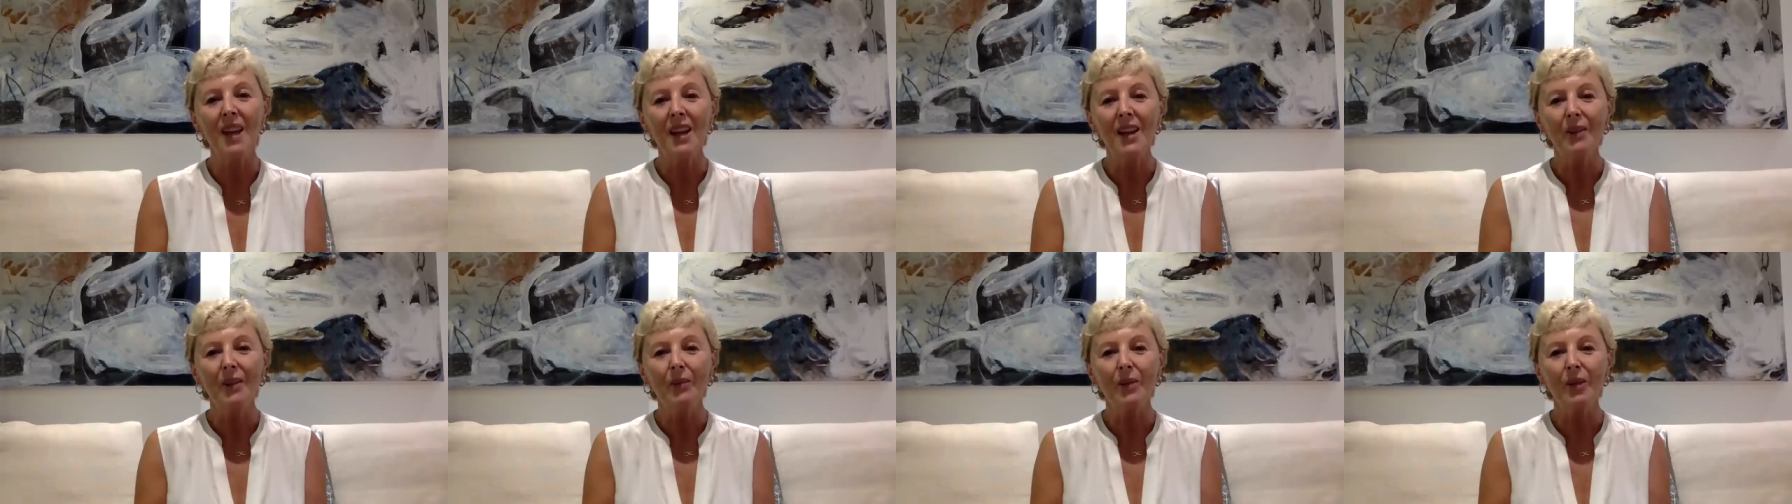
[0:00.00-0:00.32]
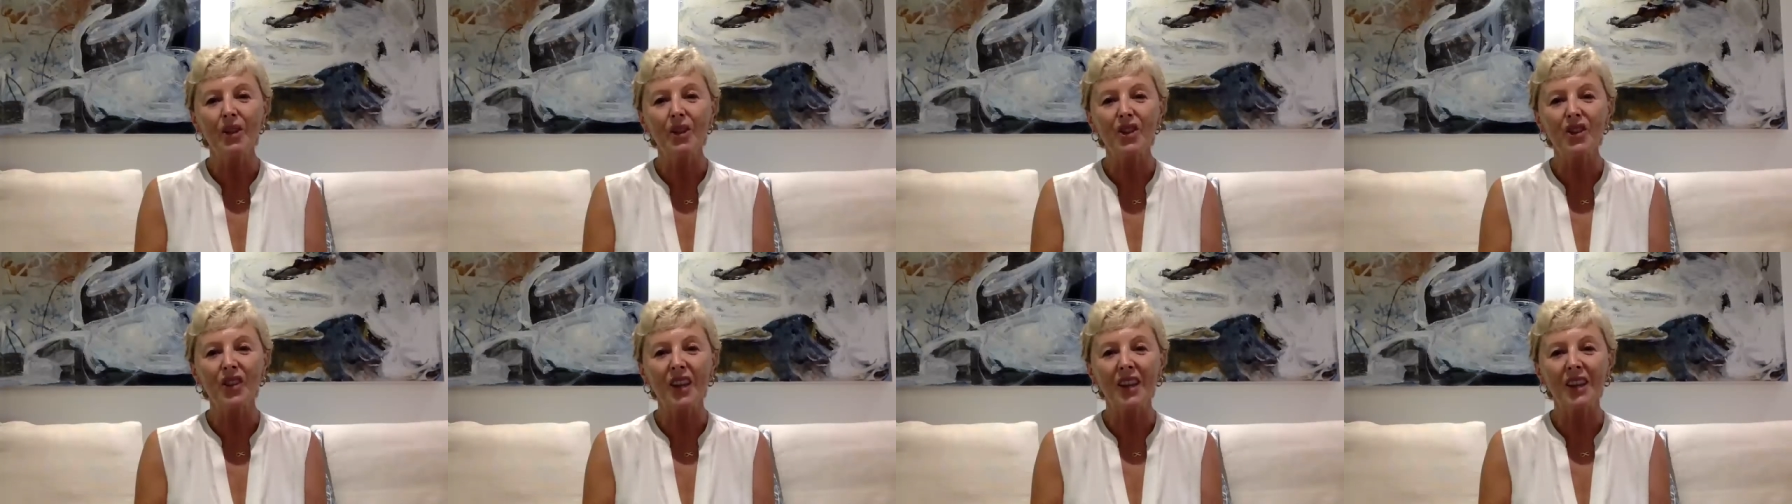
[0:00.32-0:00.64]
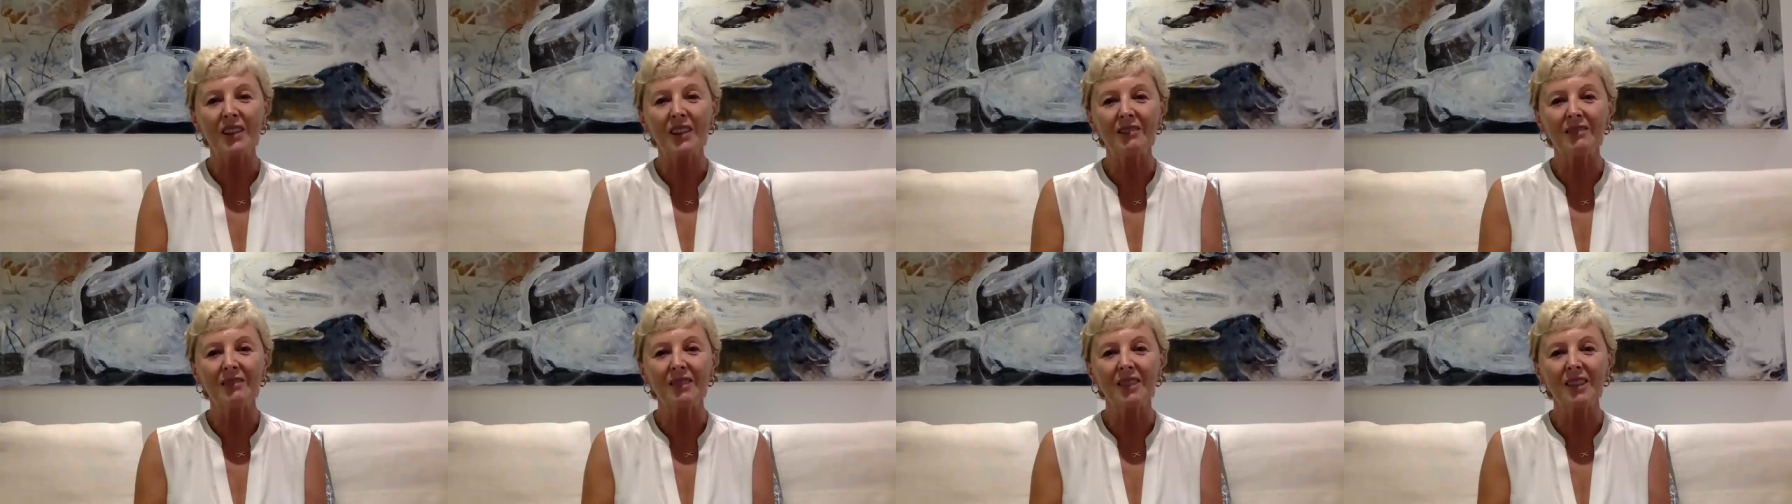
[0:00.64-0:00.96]
which
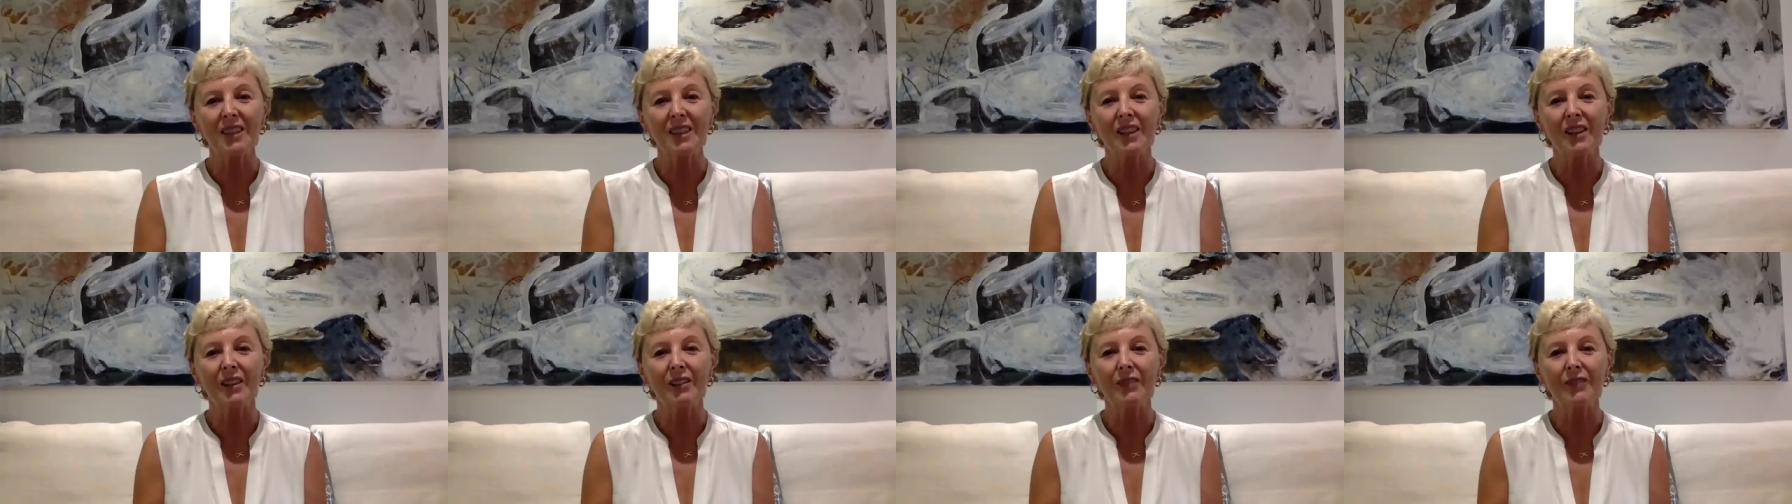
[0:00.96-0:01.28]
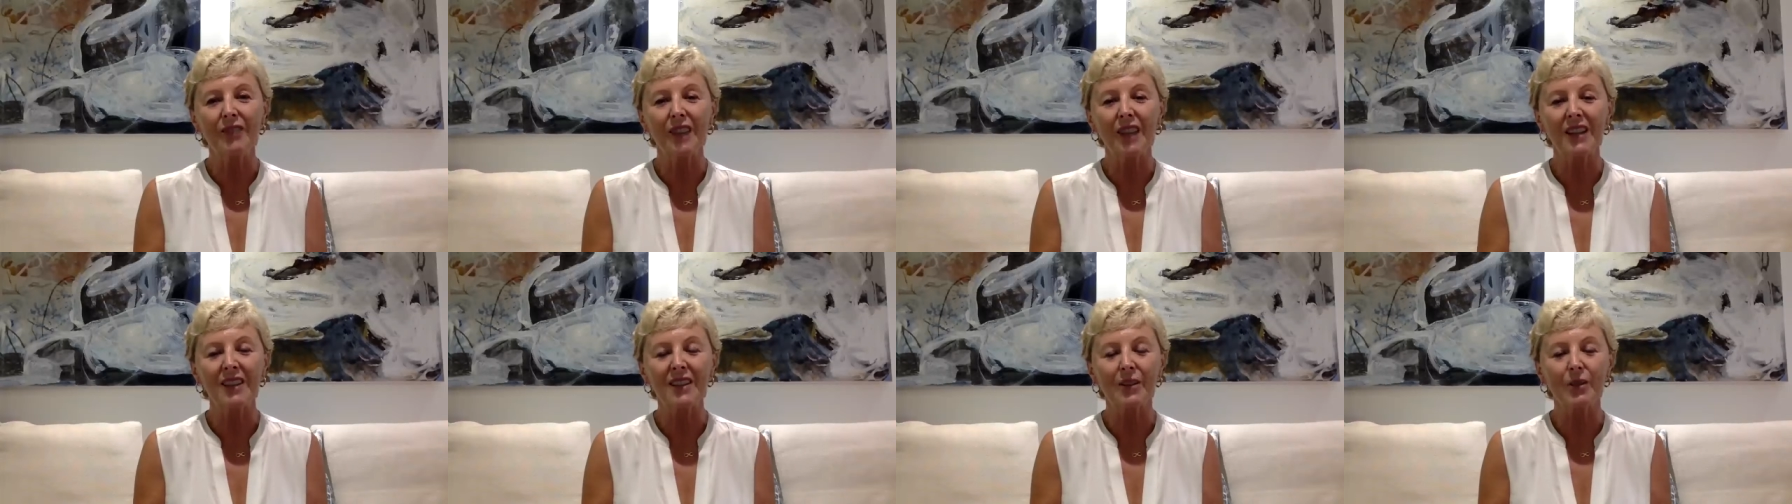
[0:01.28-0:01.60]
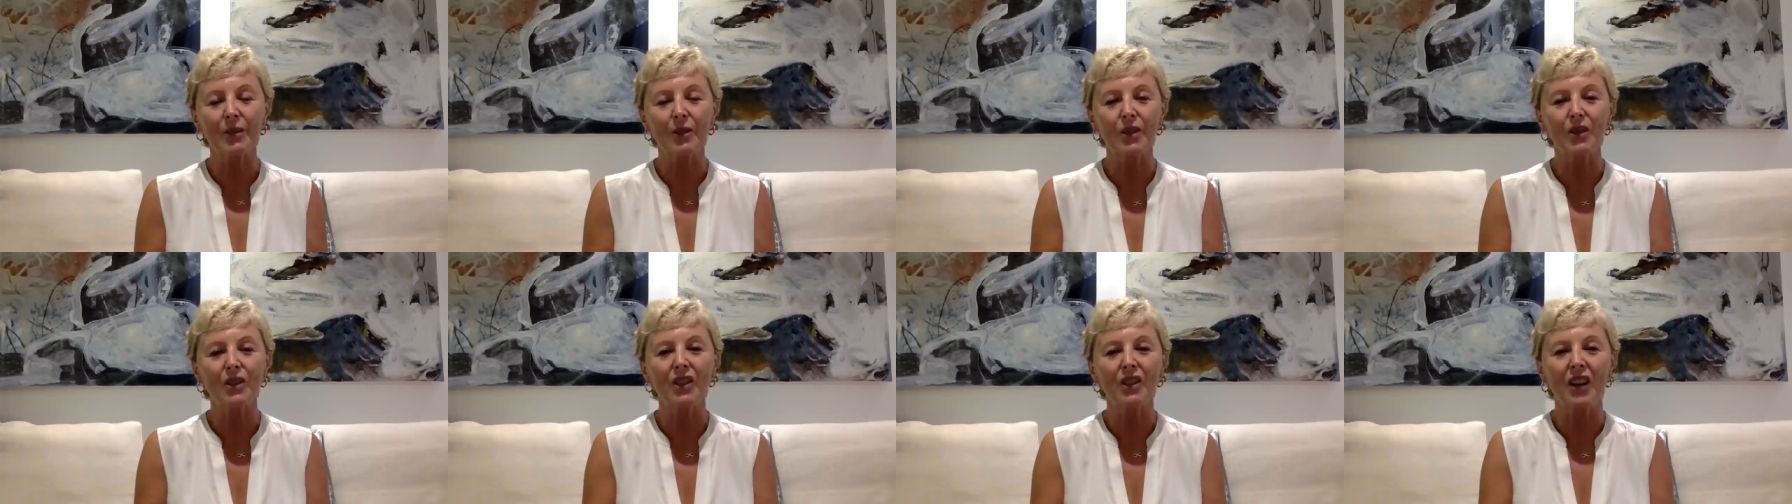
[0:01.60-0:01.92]
then, you know, affects all
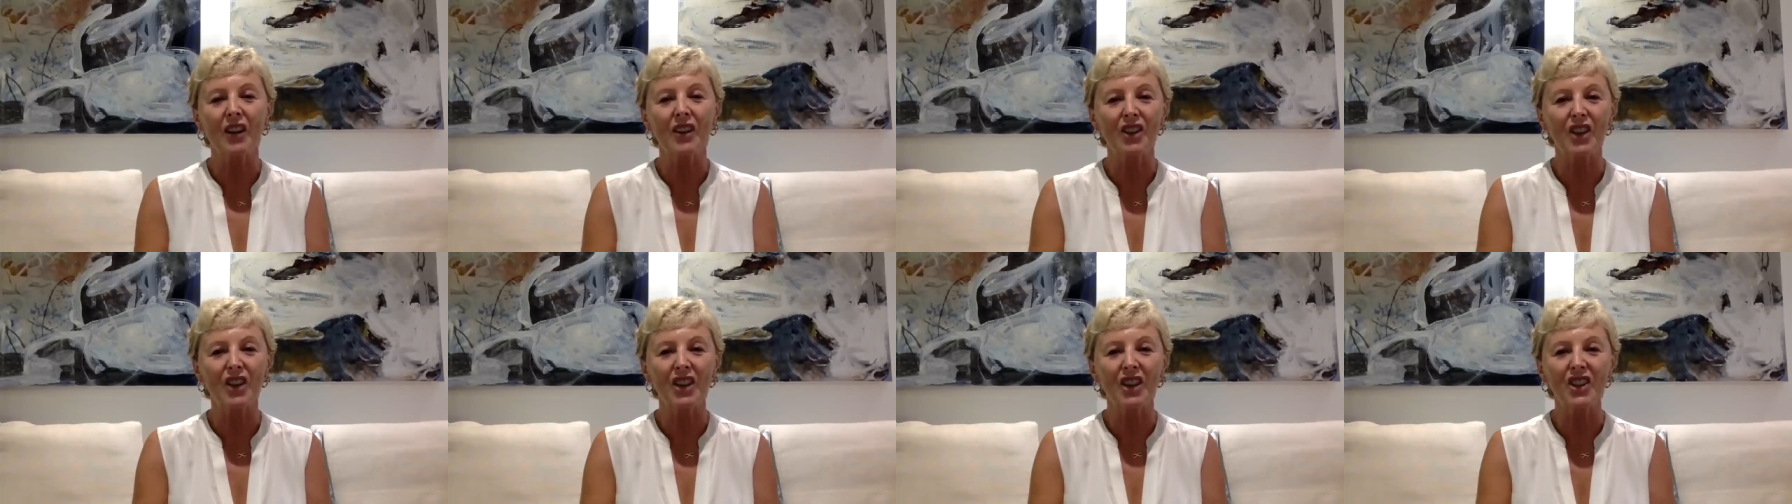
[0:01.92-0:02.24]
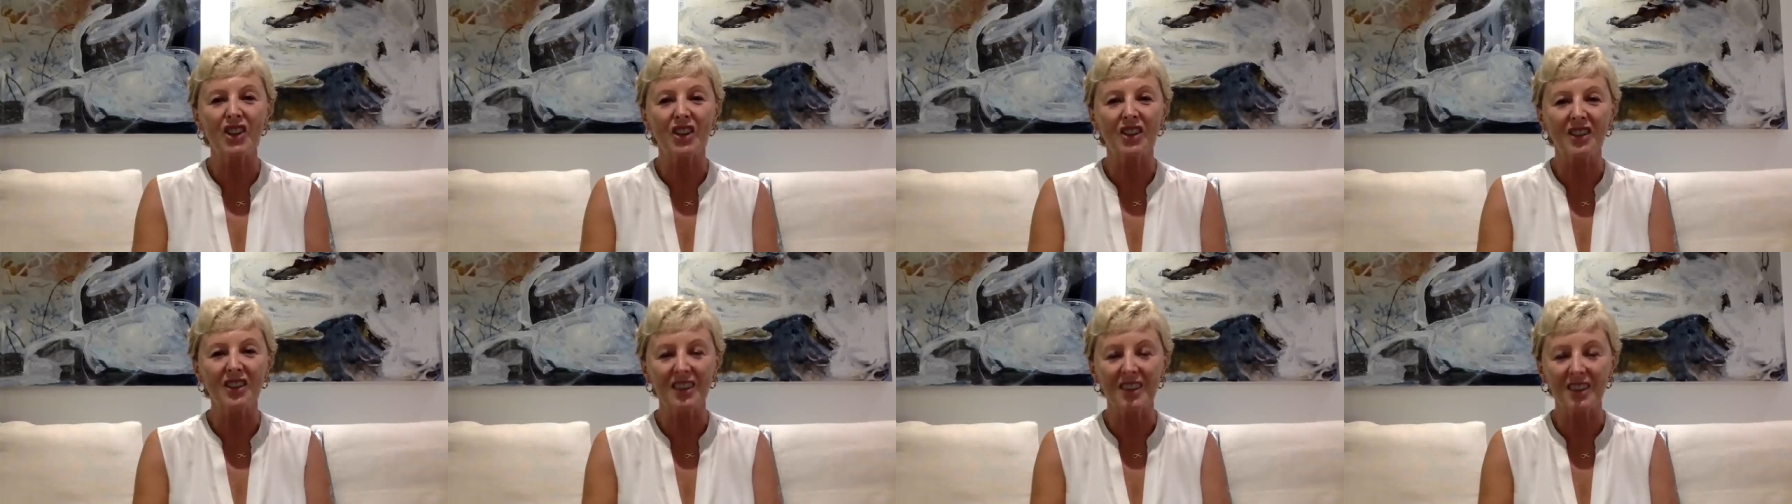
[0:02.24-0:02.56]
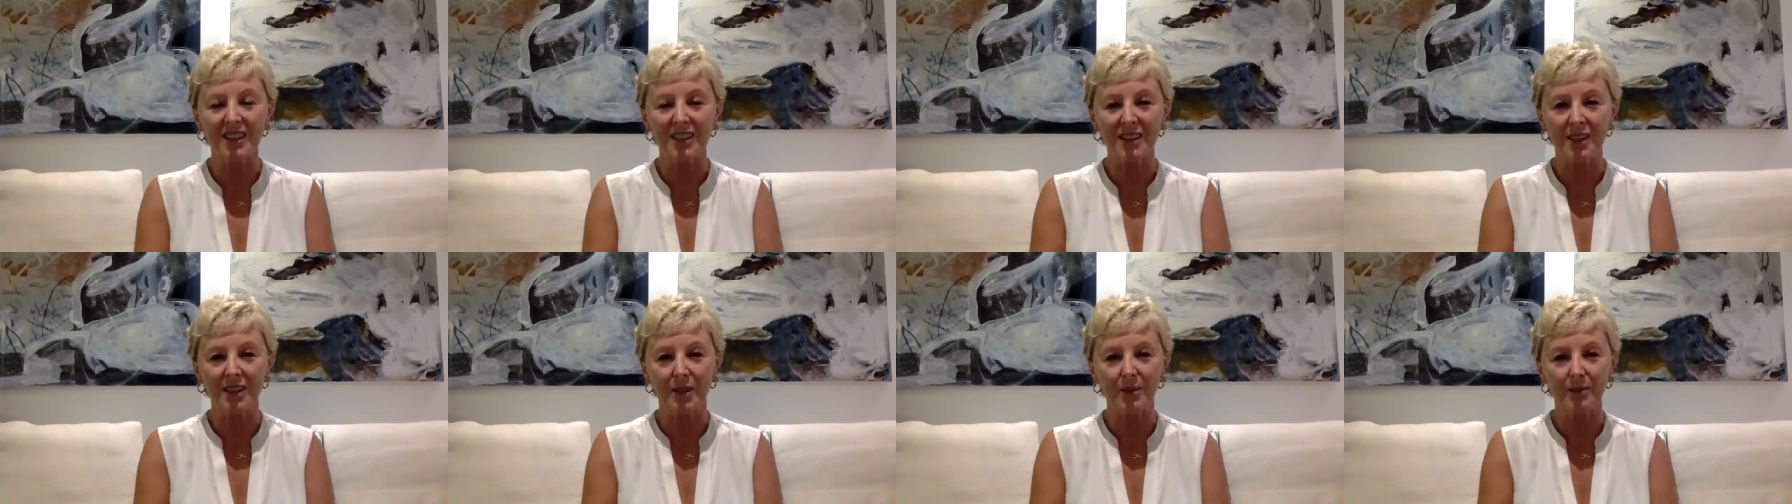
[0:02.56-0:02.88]
your digestion
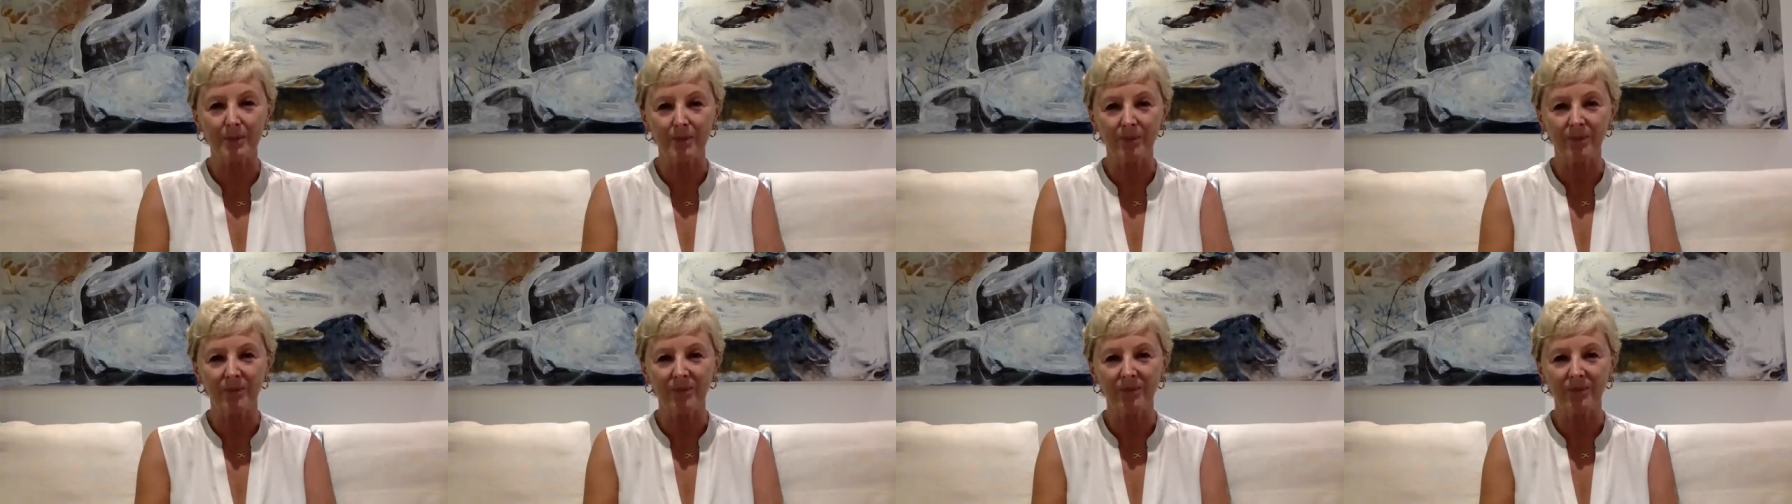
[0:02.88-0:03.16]
system.